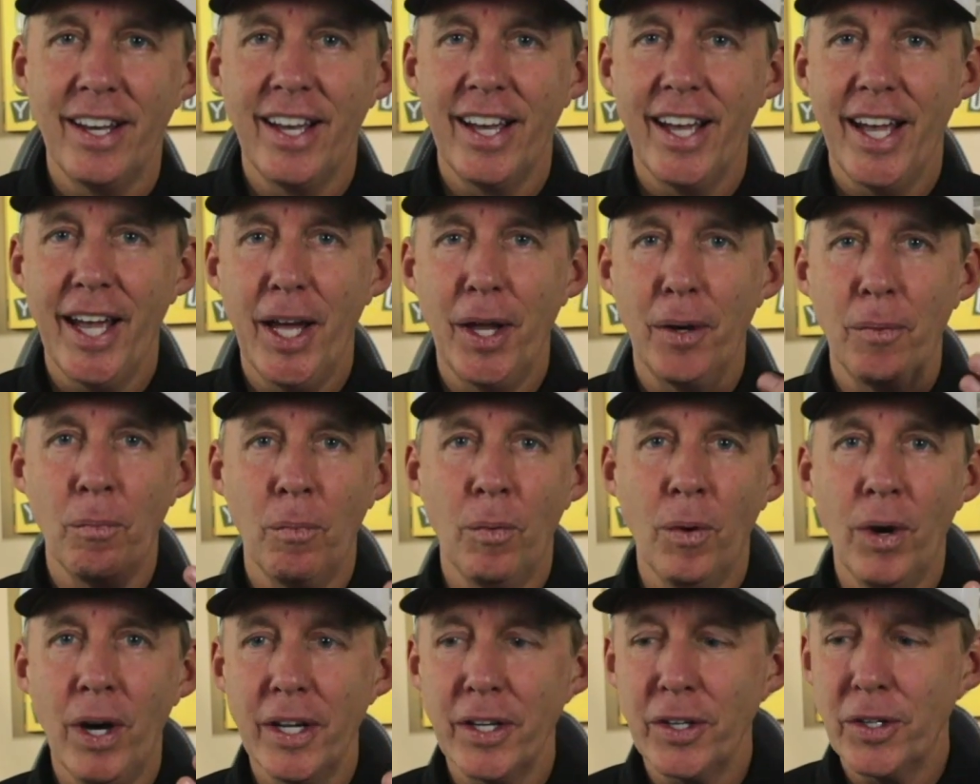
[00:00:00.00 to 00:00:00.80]
and
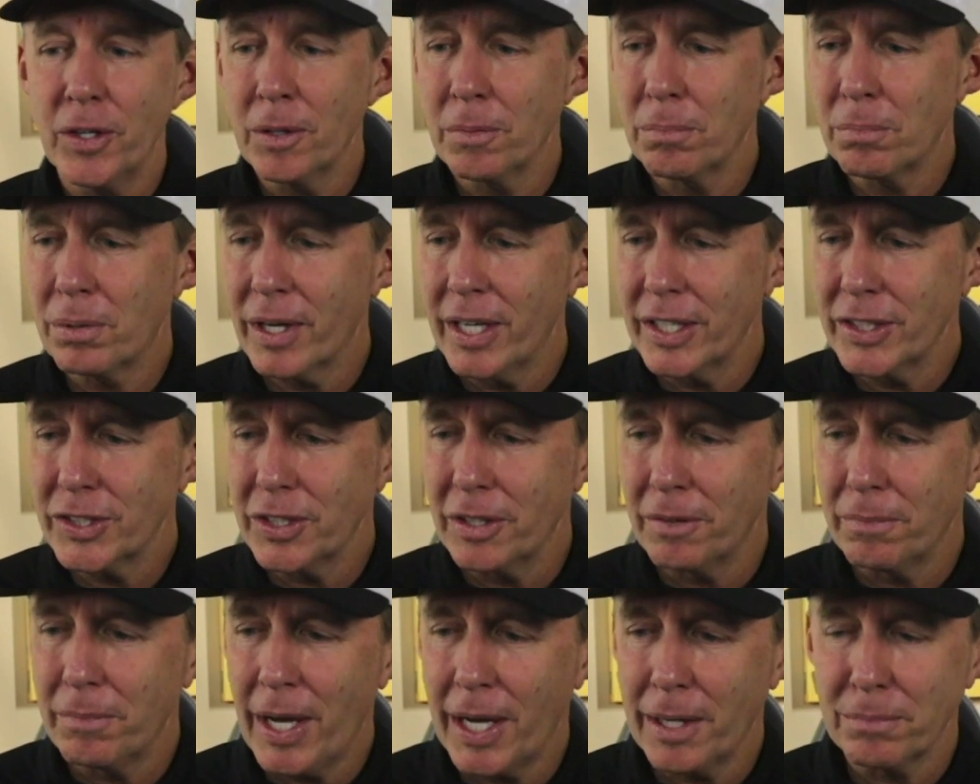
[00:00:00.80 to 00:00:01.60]
what your impression
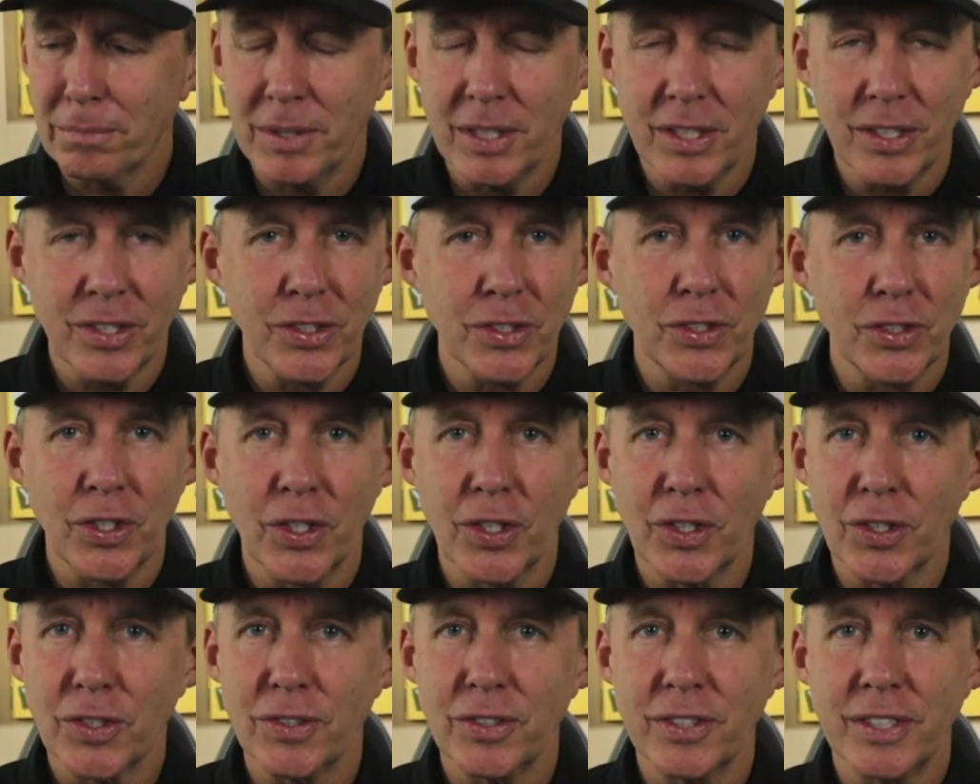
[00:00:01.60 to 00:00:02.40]
of Mac Miller's
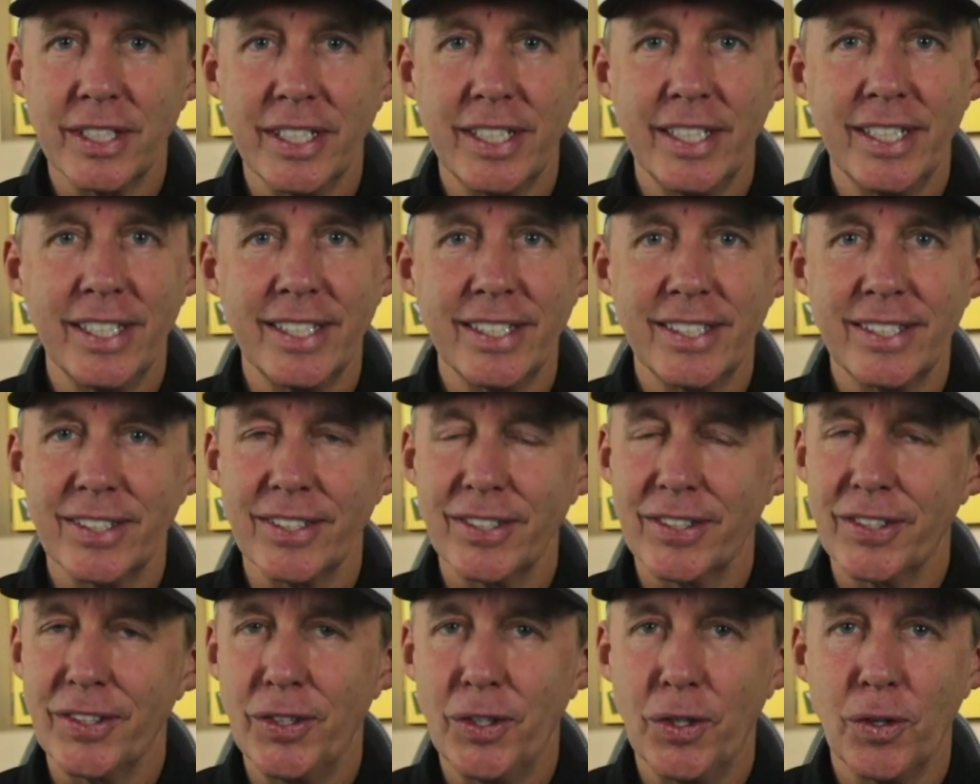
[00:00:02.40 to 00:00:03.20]
Circles is,
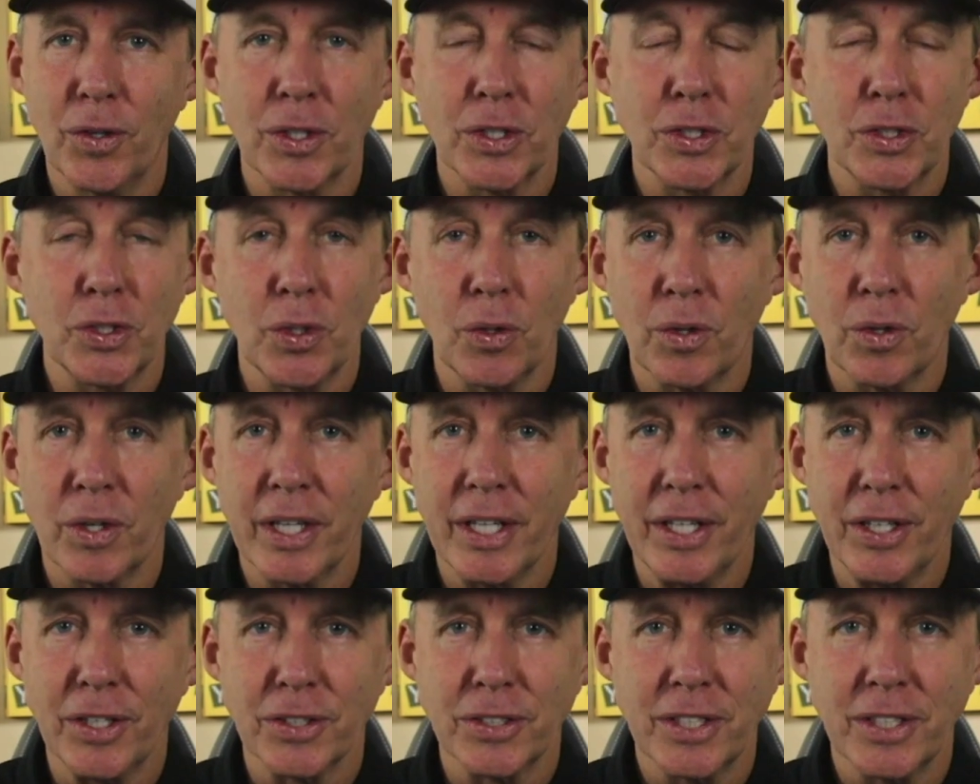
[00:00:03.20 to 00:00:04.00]
your story
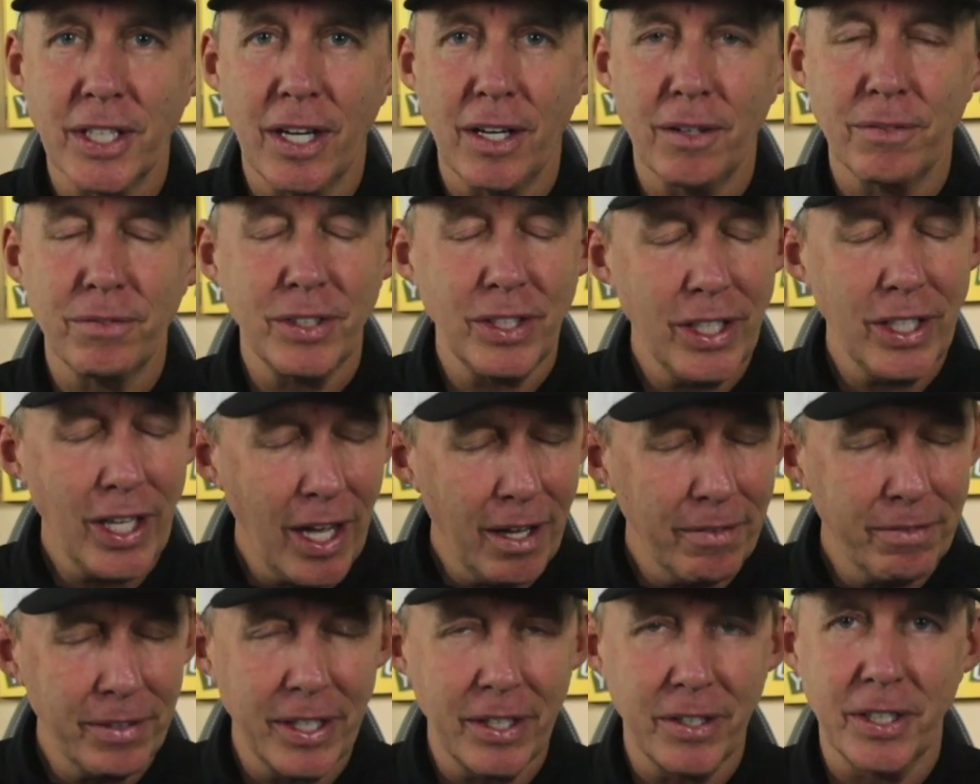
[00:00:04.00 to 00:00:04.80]
yourself.
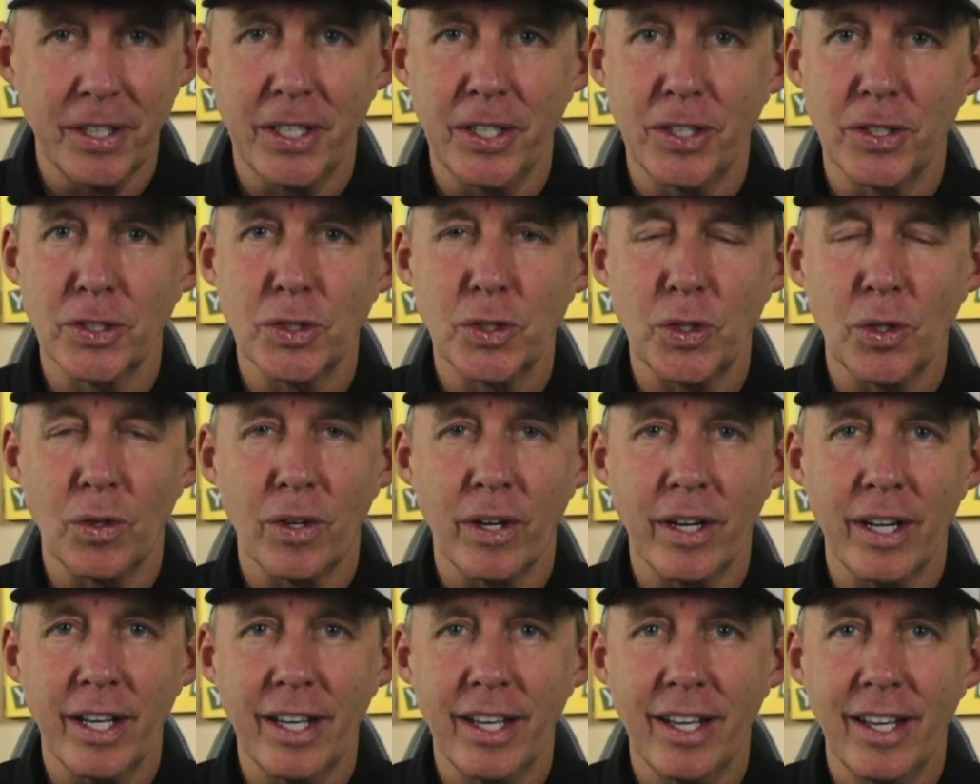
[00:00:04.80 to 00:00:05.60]
Love hearing your
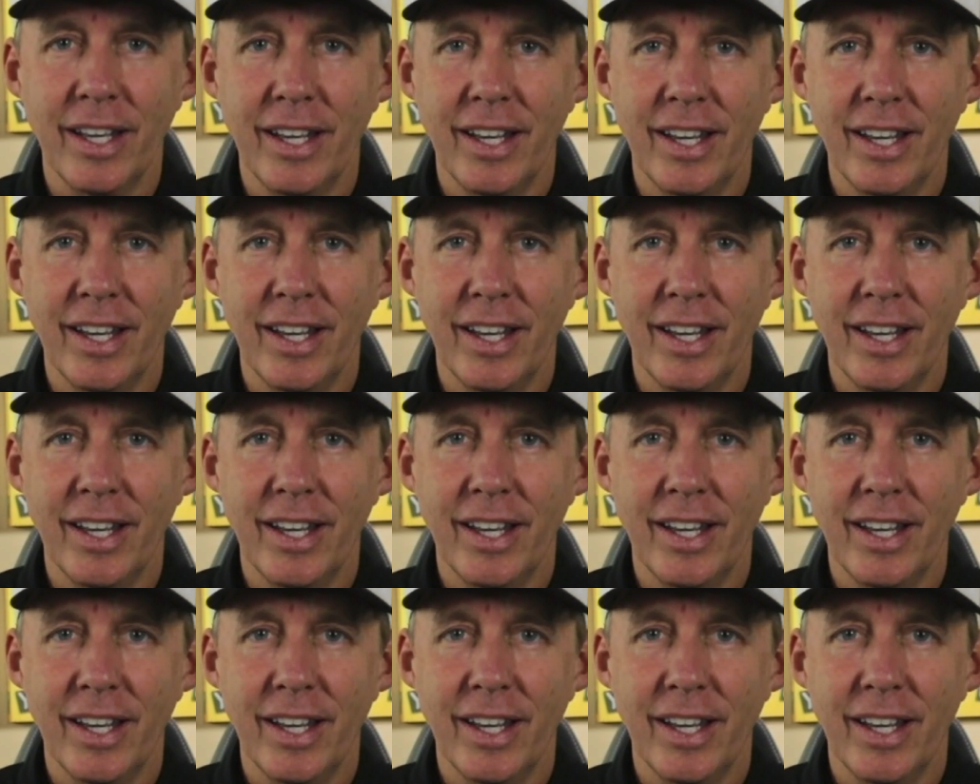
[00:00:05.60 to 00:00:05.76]
story.